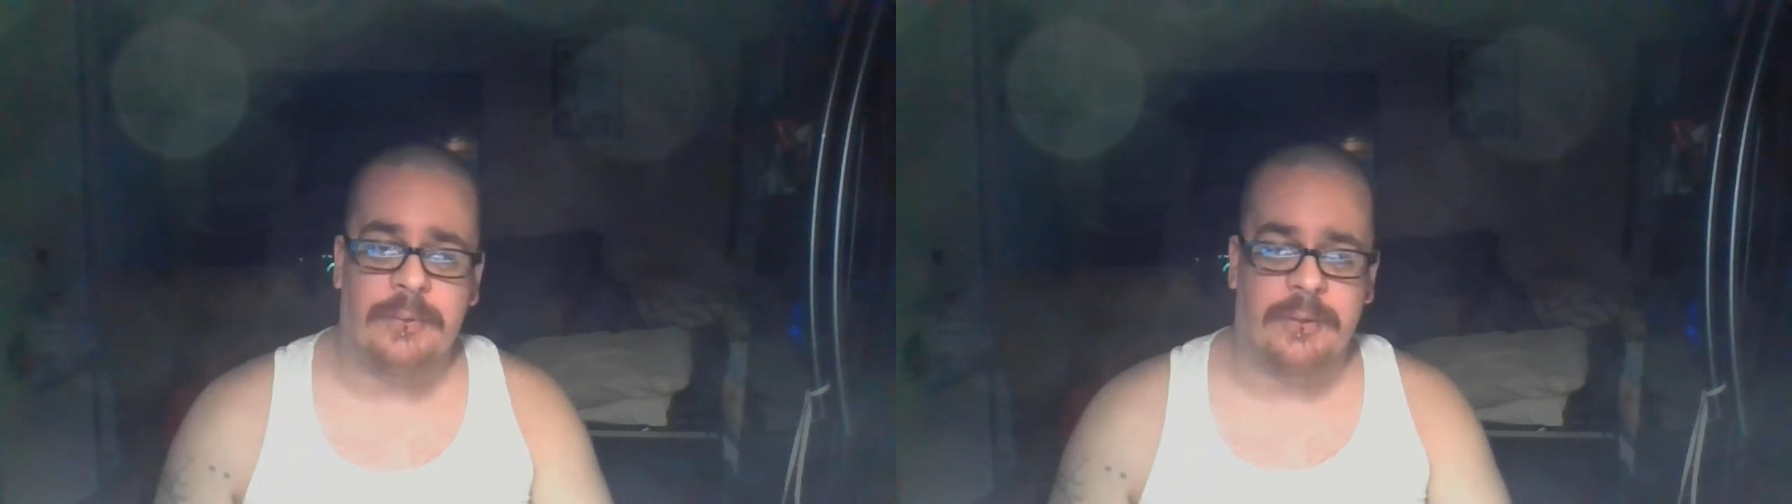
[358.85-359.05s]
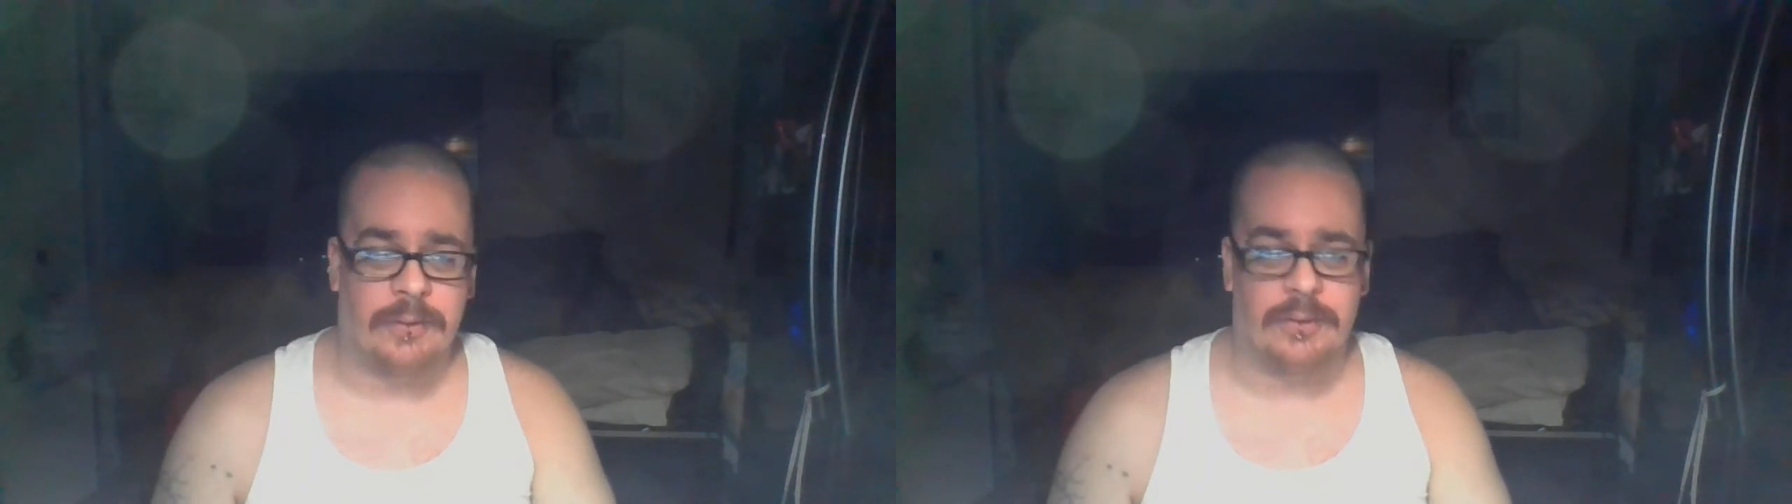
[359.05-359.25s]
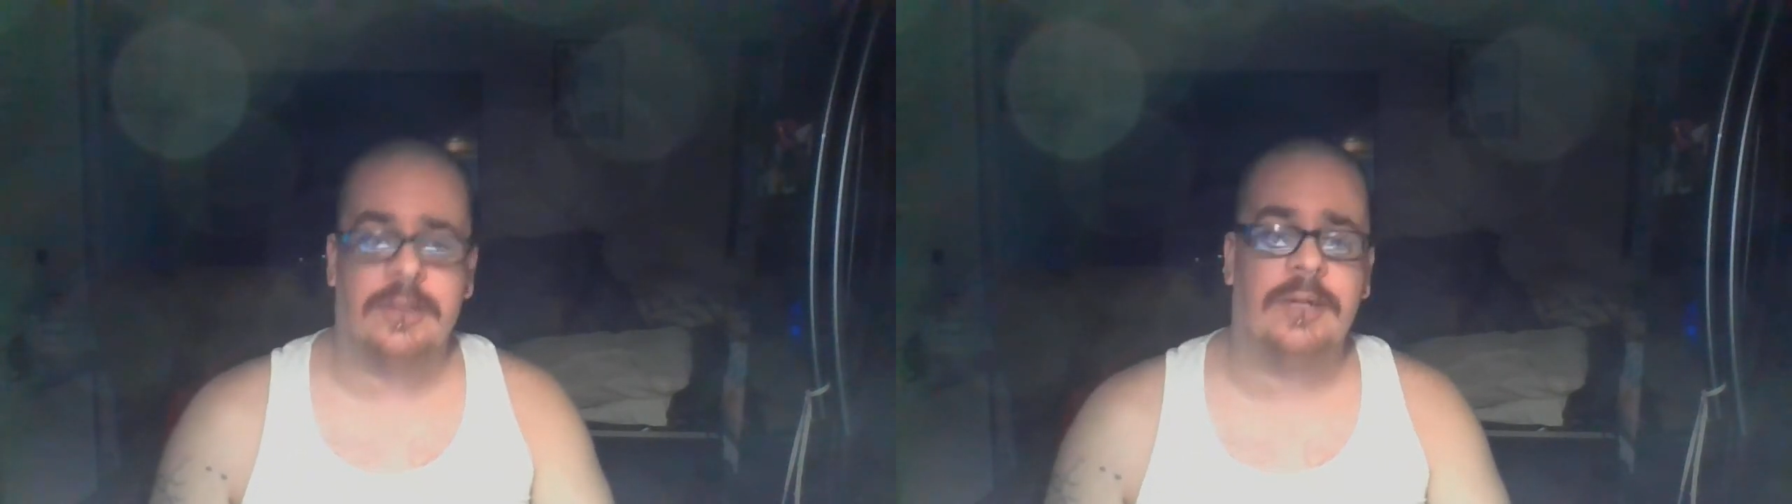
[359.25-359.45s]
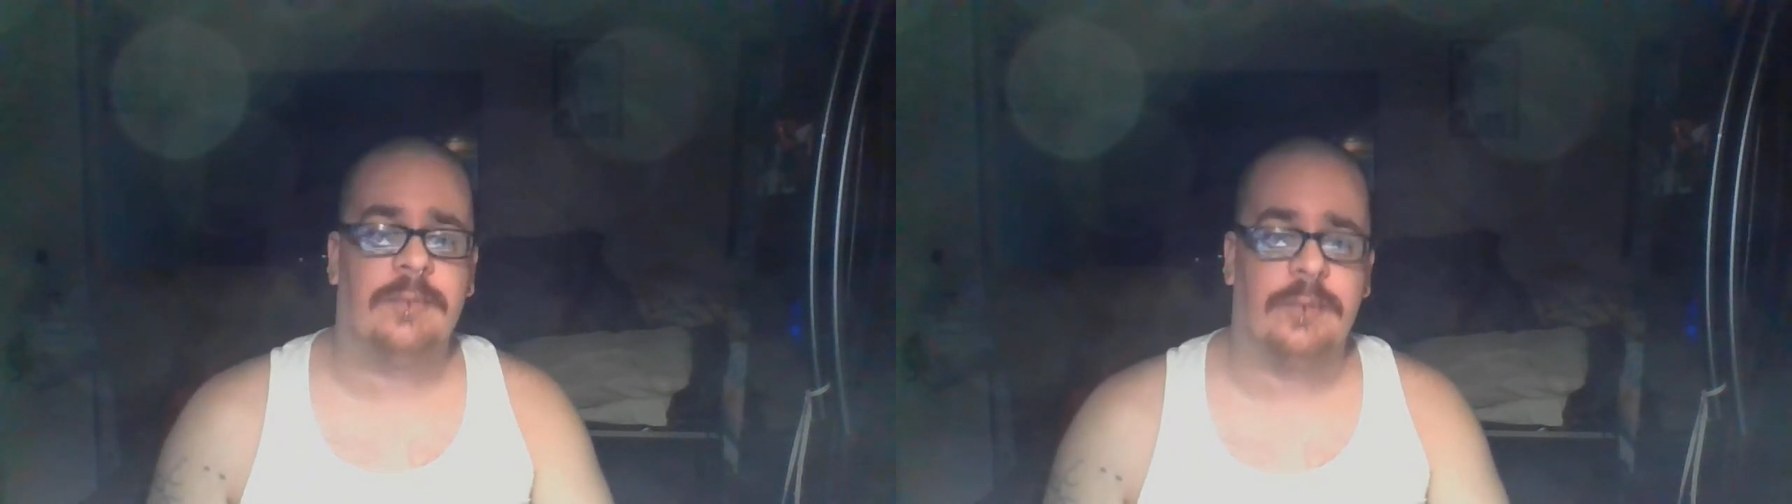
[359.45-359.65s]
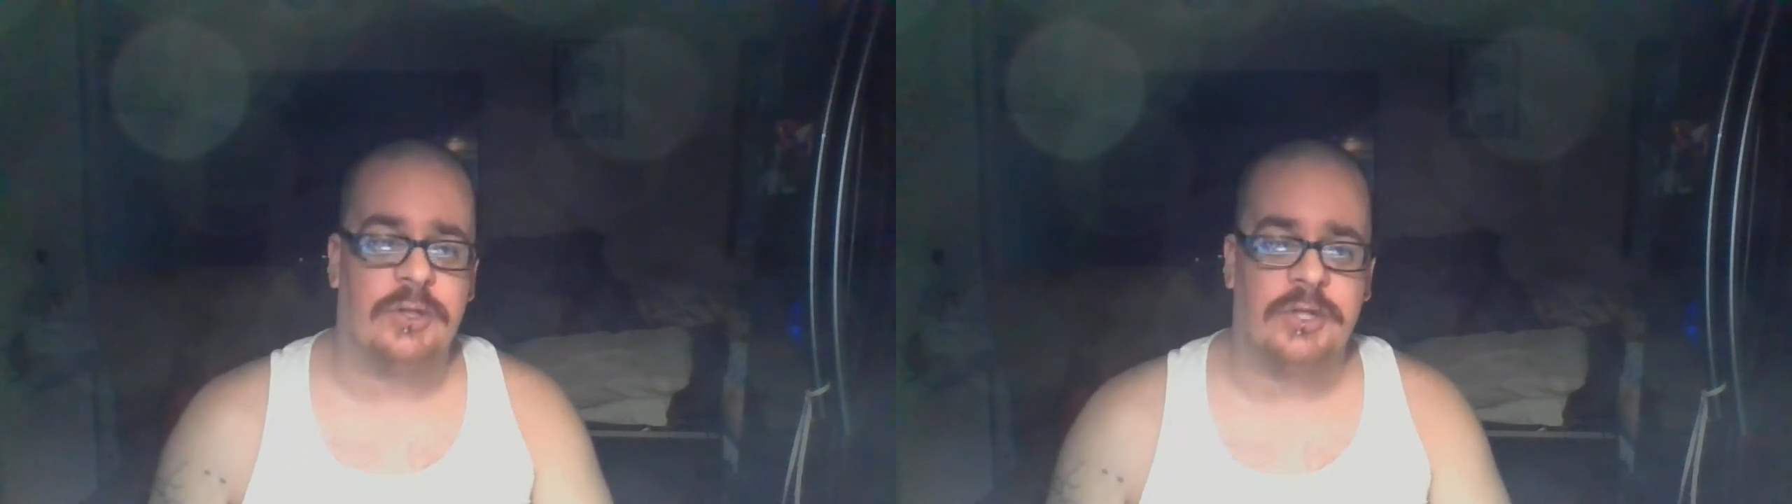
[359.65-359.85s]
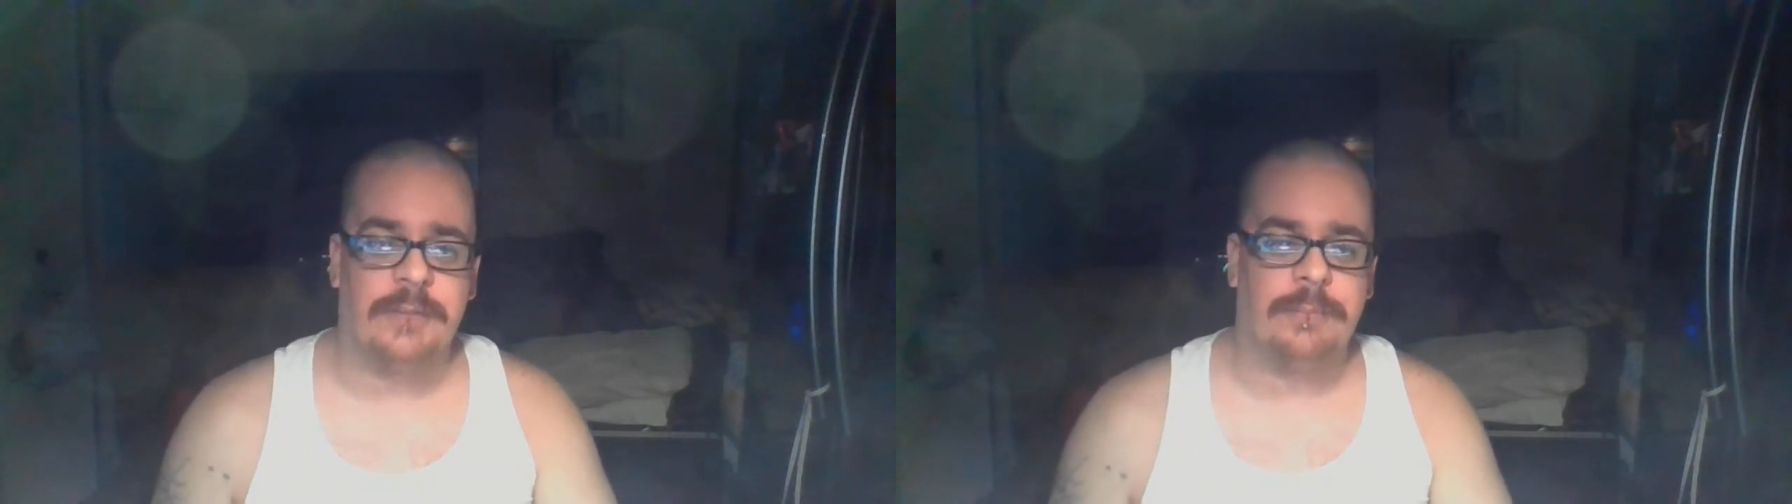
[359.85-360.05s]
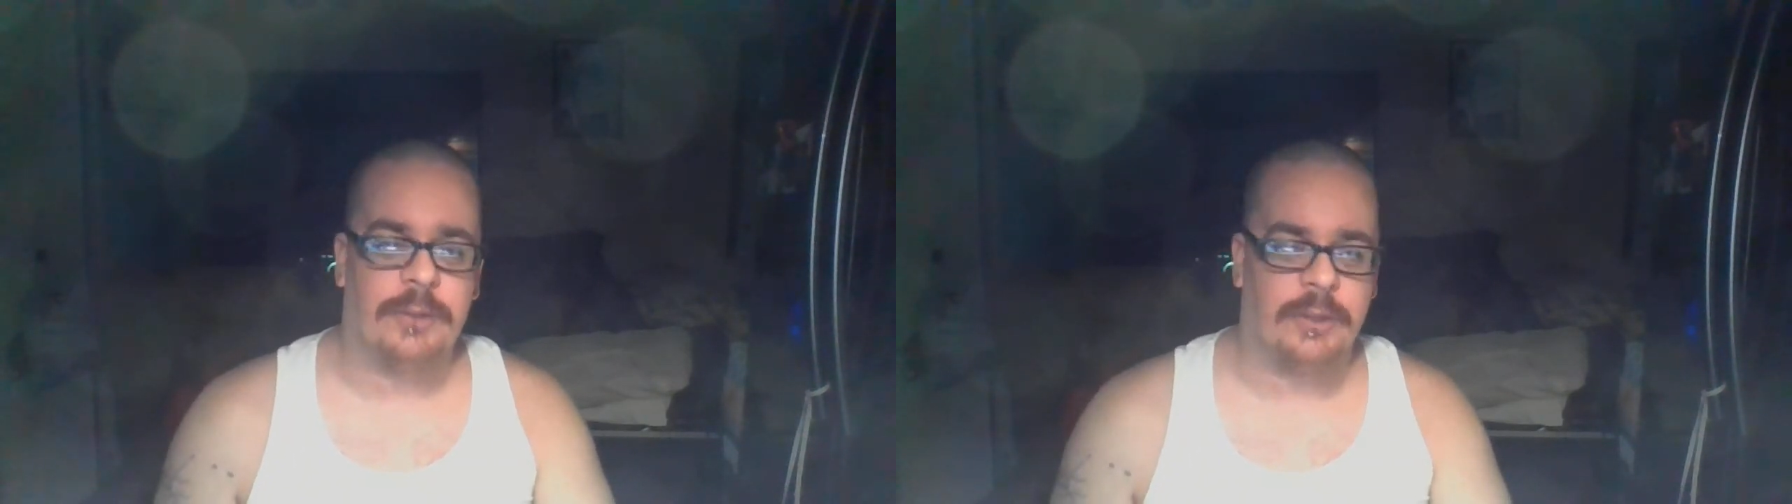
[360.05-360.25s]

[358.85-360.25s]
that are looking for cheap,